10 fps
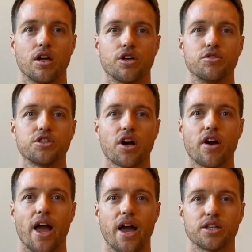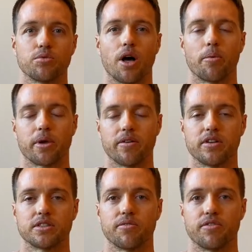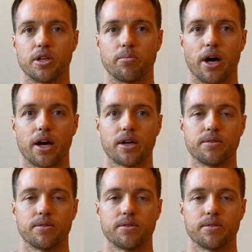Using our hands will help give us some feedback.